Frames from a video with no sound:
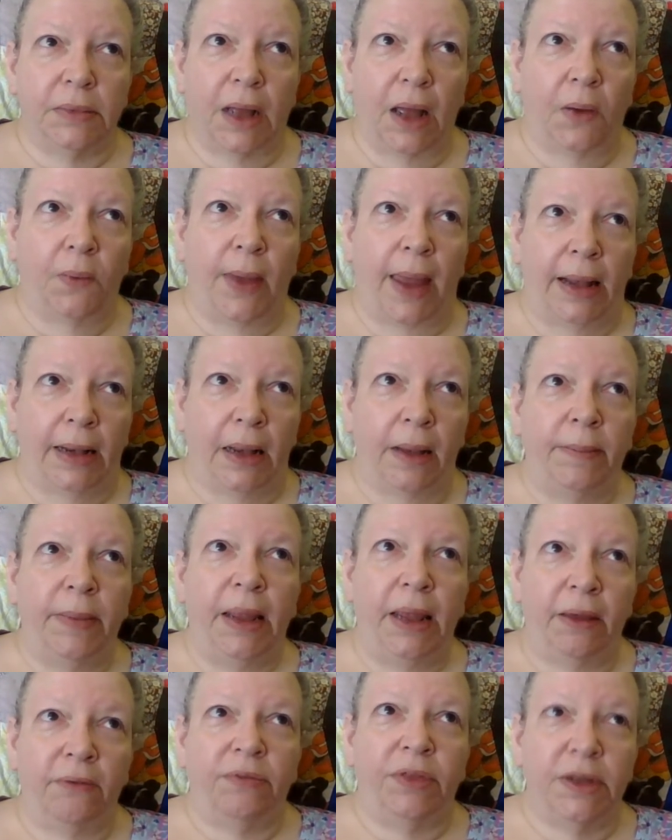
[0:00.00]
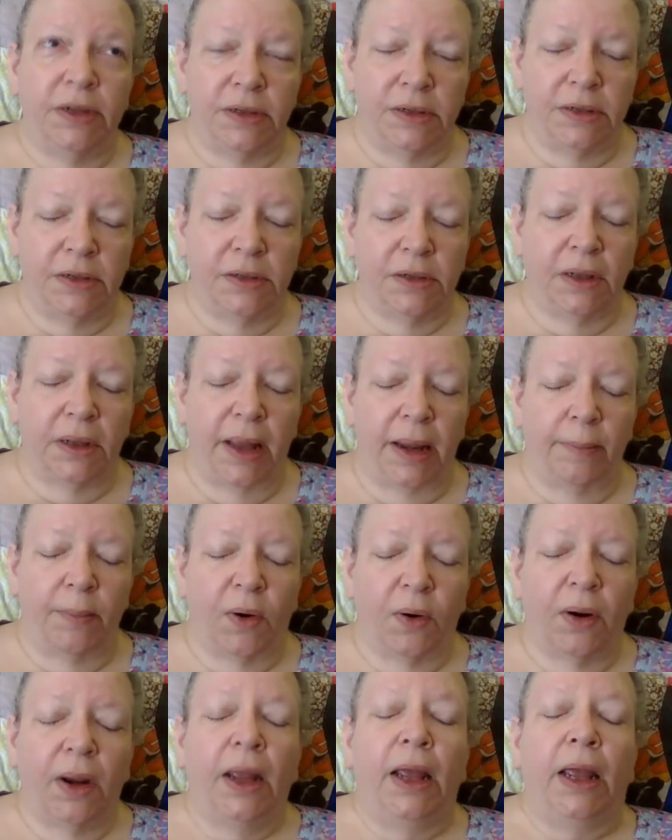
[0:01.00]
okay, let me give this
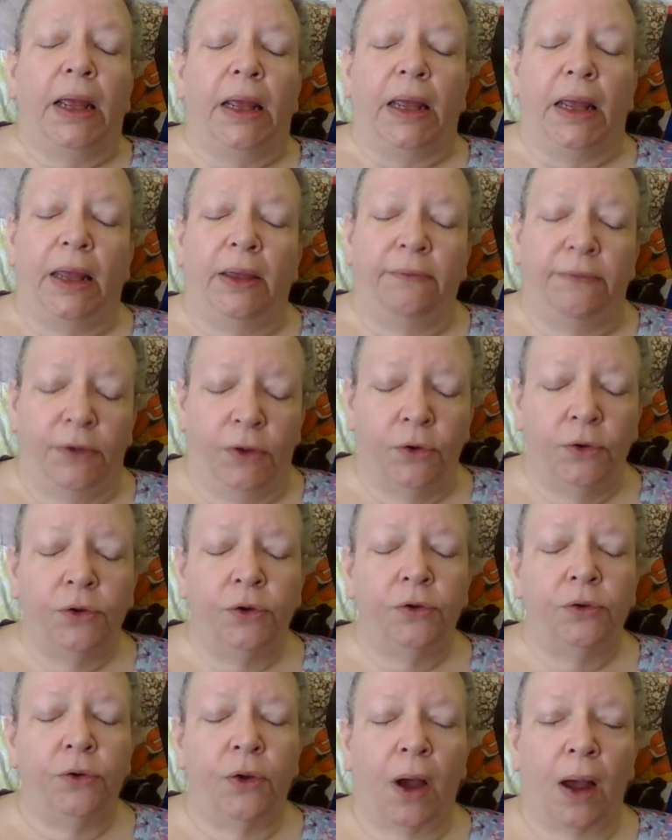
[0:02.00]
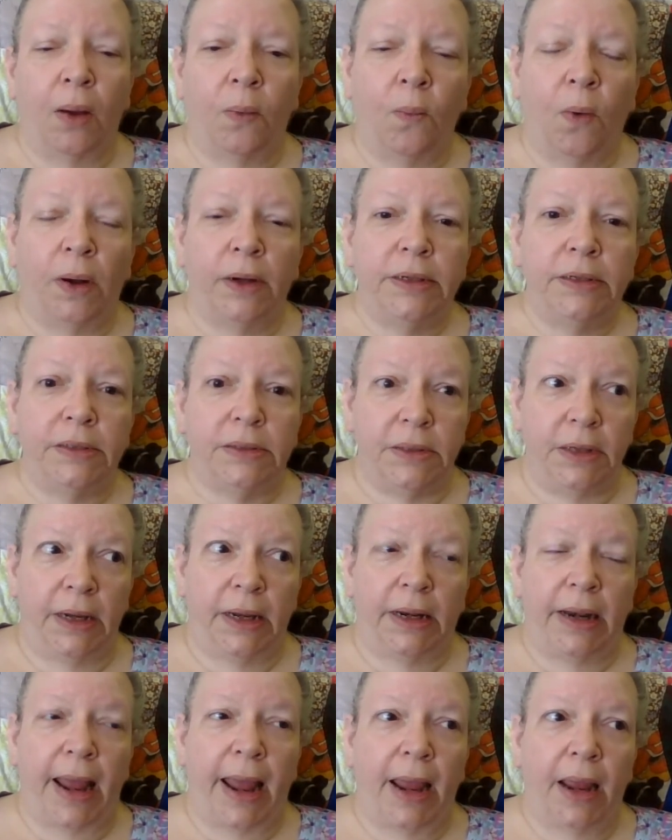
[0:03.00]
disclaimer. If you do not want to see
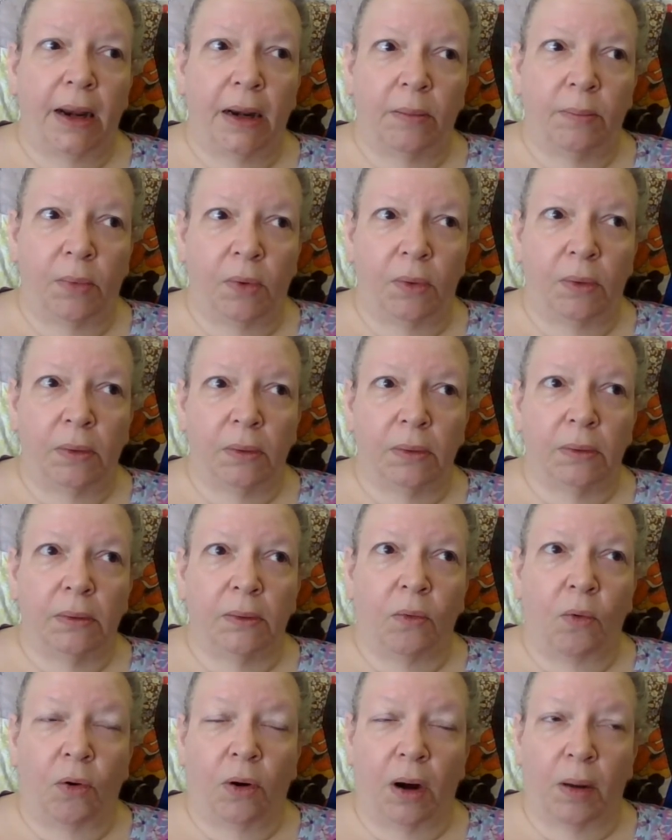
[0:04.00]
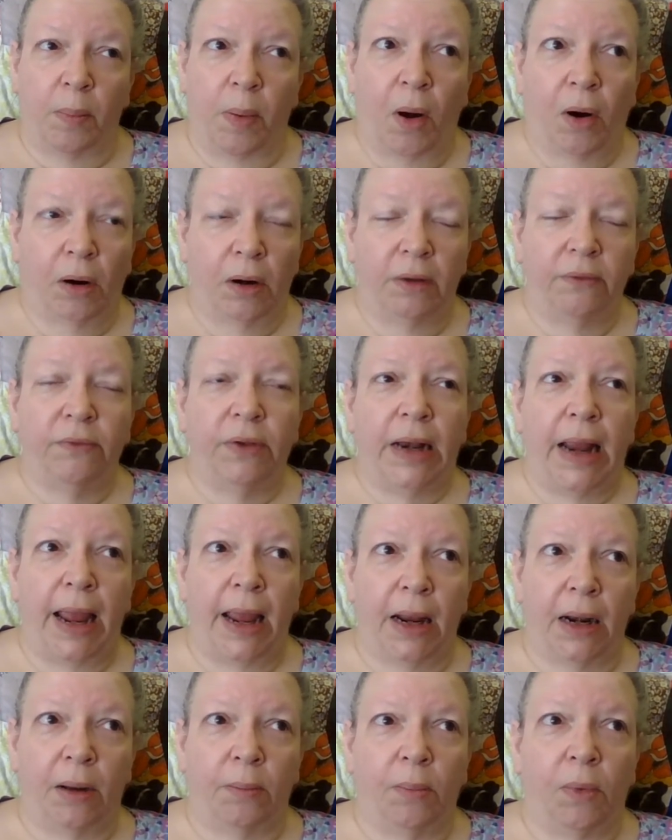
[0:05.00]
an animal or a part of an
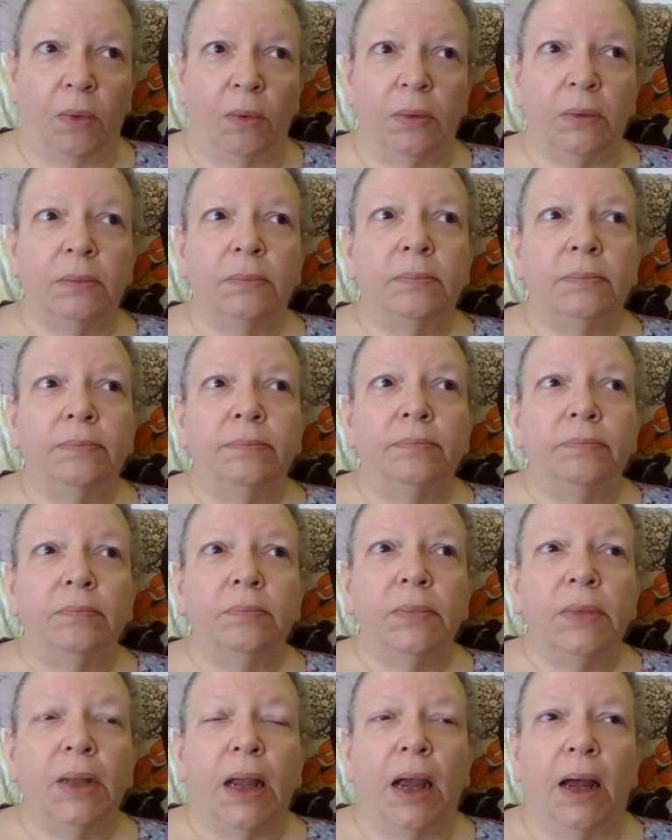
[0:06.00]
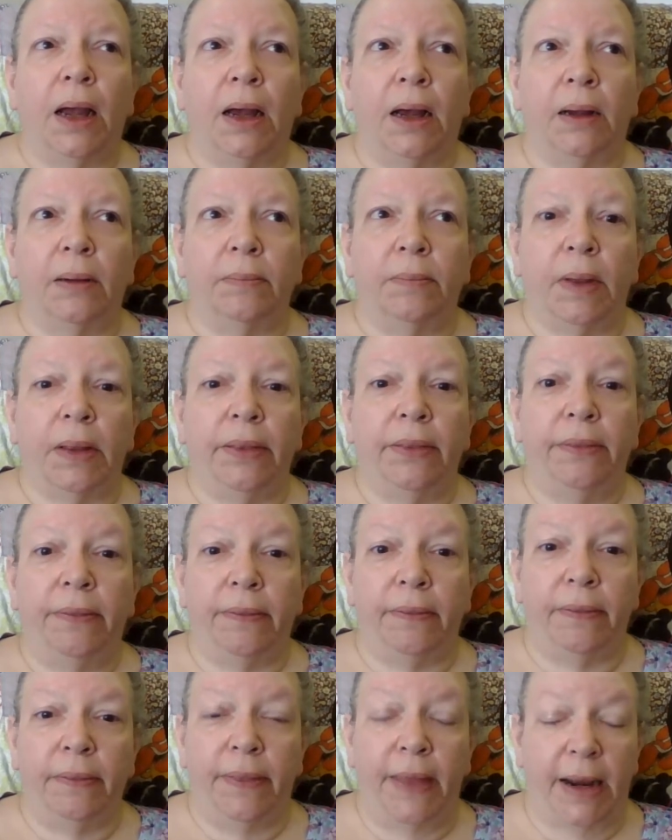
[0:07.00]
animal um,
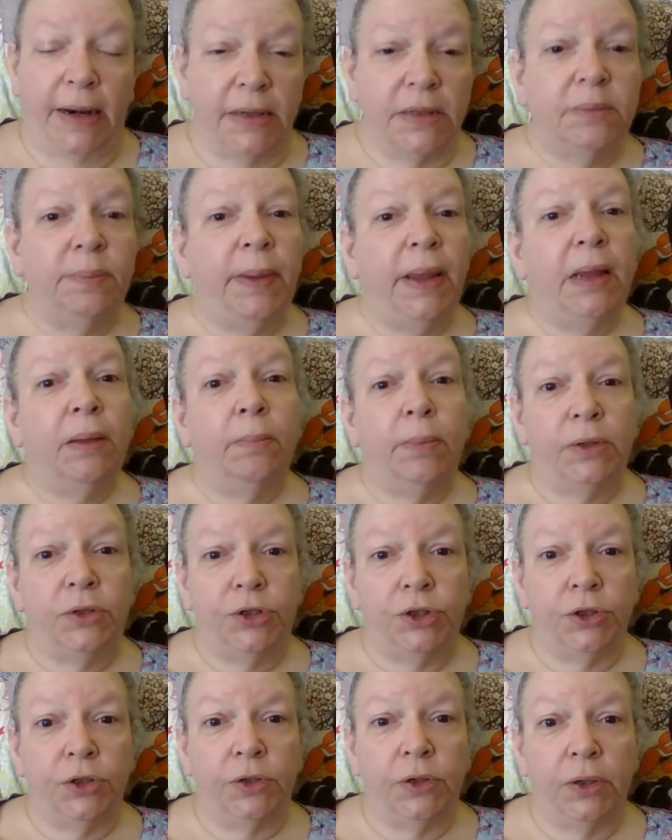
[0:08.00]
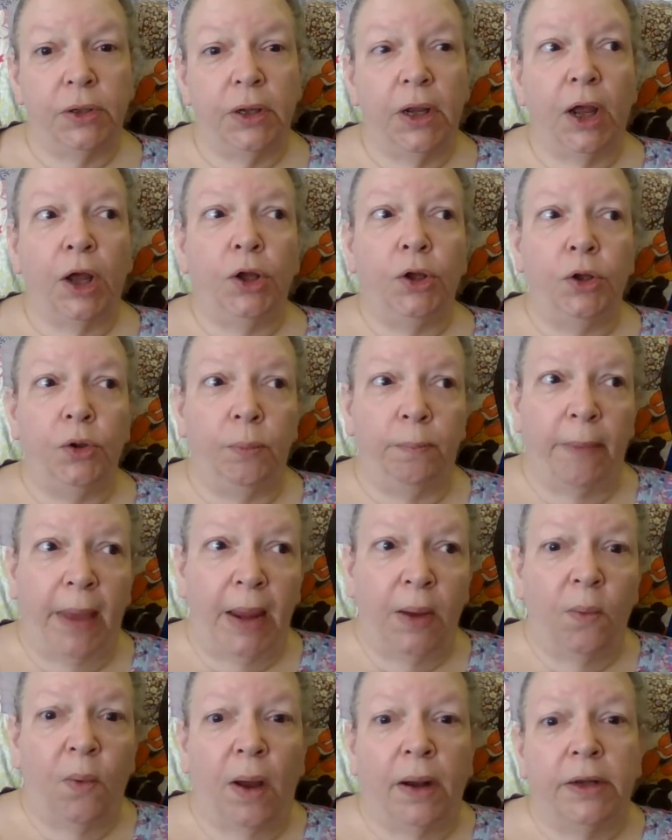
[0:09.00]
that is being butchered, you
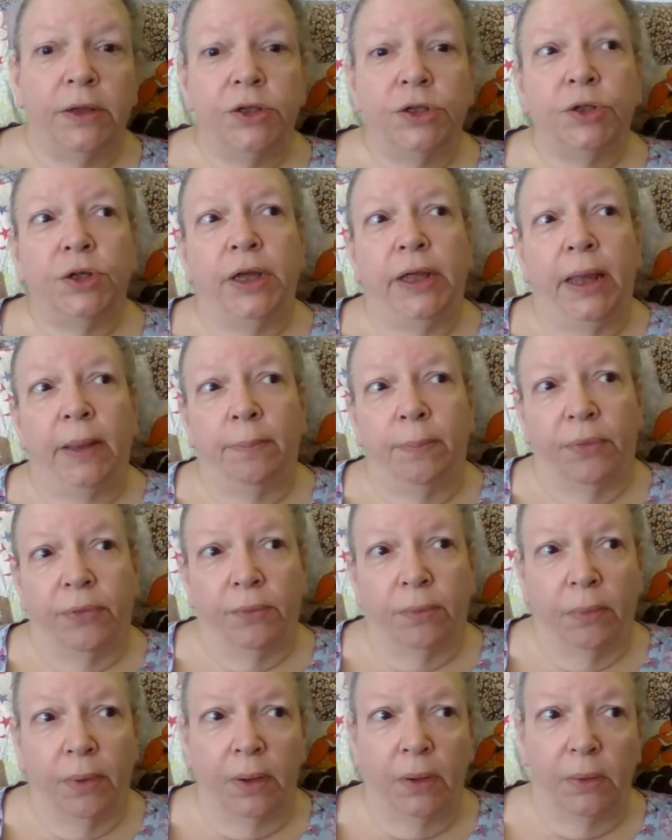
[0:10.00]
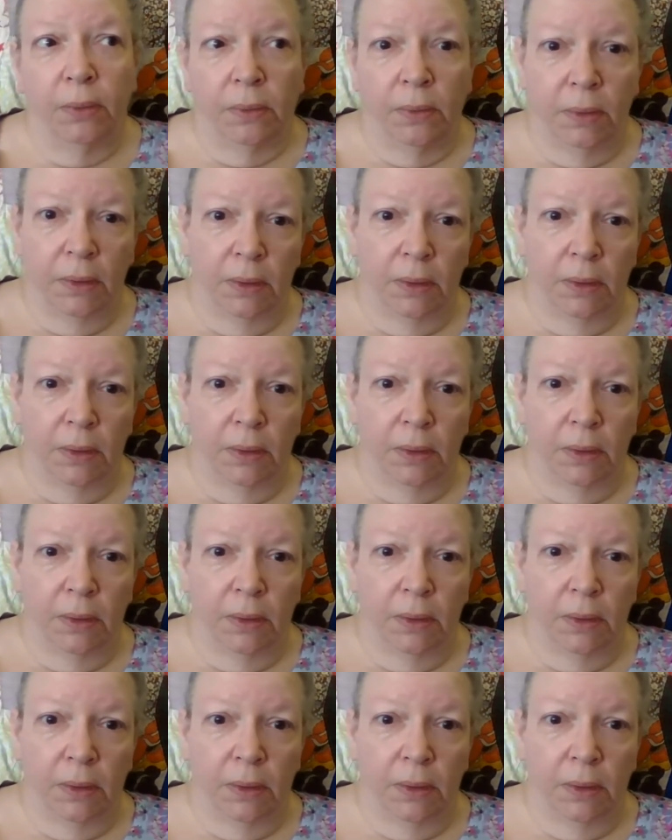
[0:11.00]
may want to skip through